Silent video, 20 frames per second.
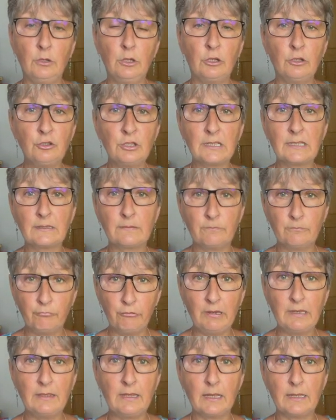you can just
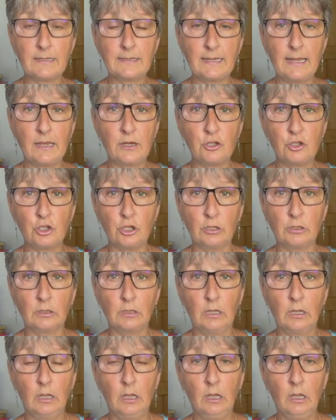read that section.